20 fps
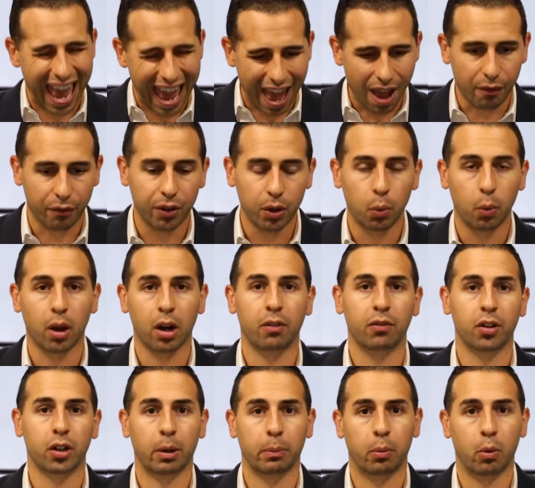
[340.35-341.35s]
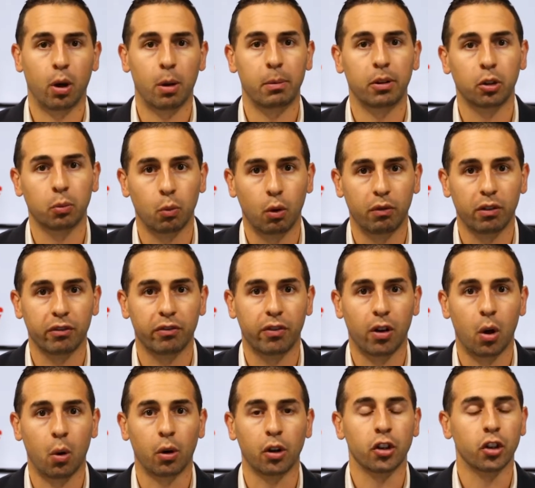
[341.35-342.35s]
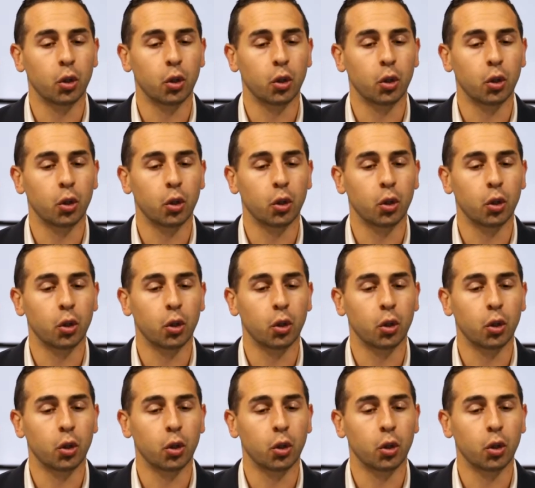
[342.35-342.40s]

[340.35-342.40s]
every one of your appointments moving forward,